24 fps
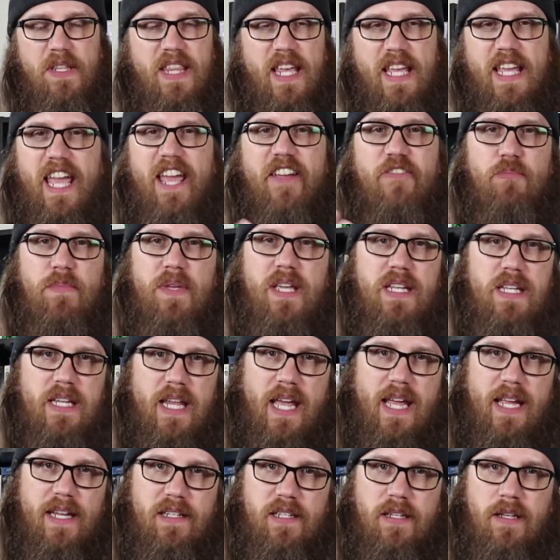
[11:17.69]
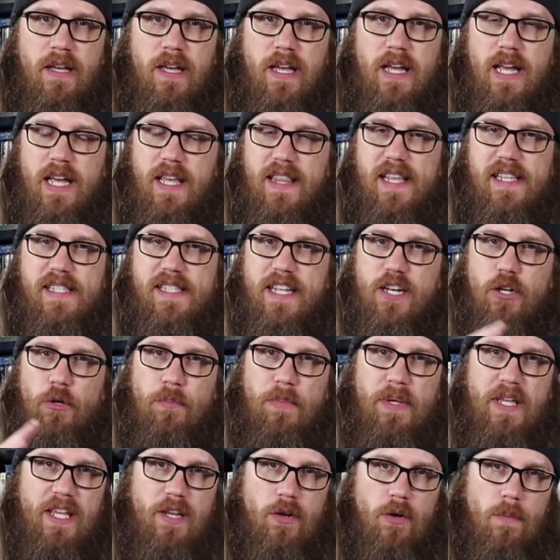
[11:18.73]
They gave me a date, and they said, it'll
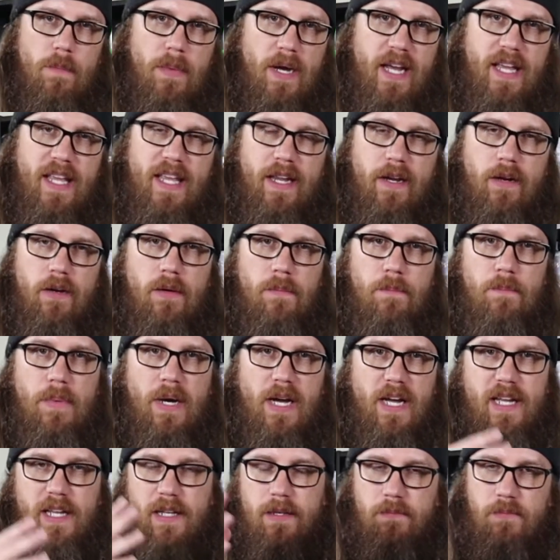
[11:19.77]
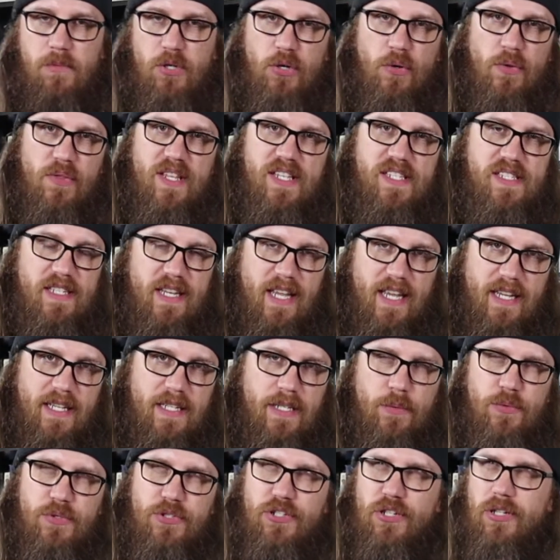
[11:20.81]
be here by this date.
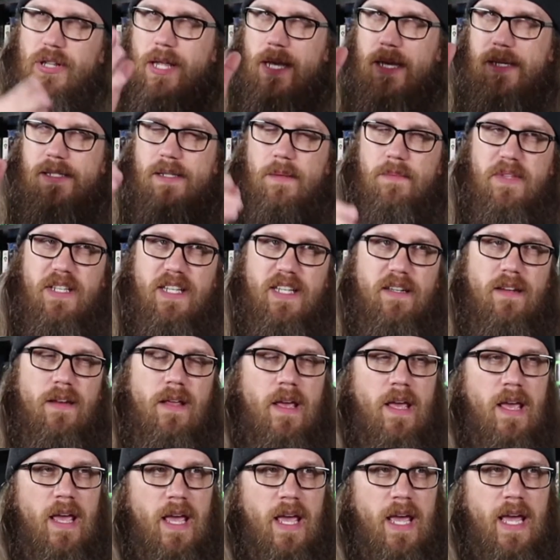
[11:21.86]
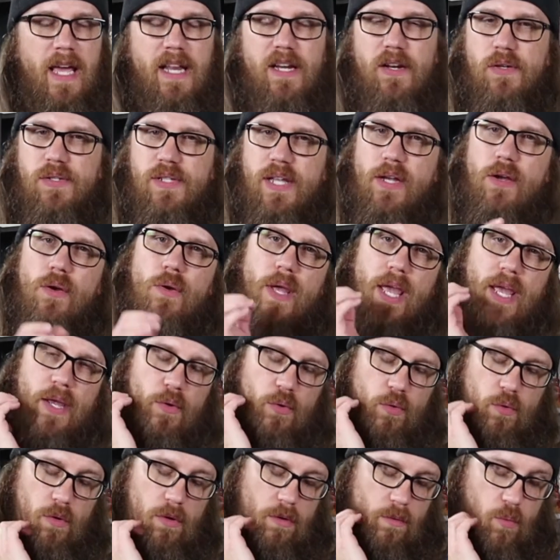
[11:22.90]
It was July something. And I was like, okay,
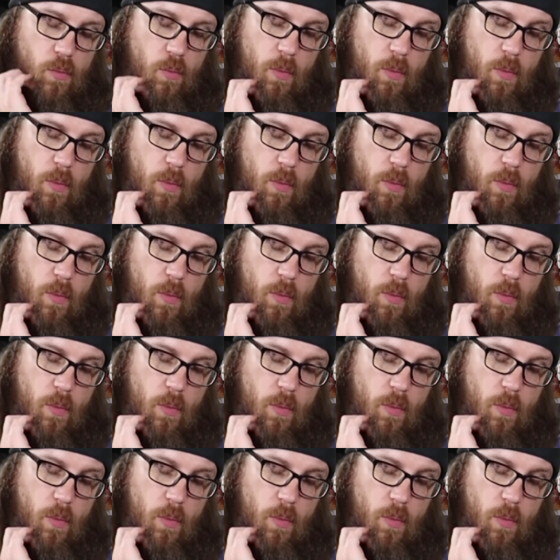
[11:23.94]
cool.